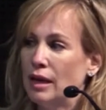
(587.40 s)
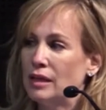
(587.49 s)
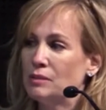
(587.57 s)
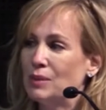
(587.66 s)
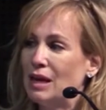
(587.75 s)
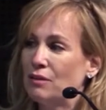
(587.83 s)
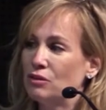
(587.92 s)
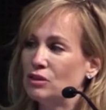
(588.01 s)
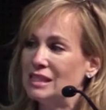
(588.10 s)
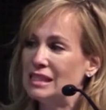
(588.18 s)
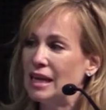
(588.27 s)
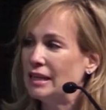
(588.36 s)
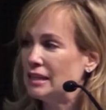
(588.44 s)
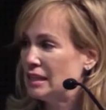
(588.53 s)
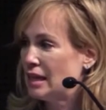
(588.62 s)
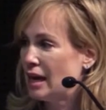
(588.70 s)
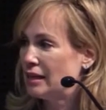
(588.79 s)
has been out there since
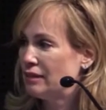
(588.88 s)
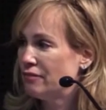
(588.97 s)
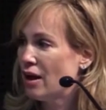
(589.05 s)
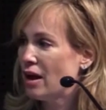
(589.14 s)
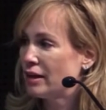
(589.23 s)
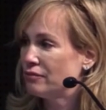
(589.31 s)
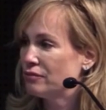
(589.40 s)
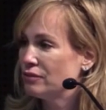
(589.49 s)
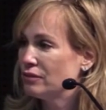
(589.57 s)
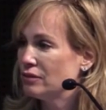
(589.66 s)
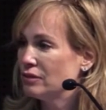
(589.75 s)
1995.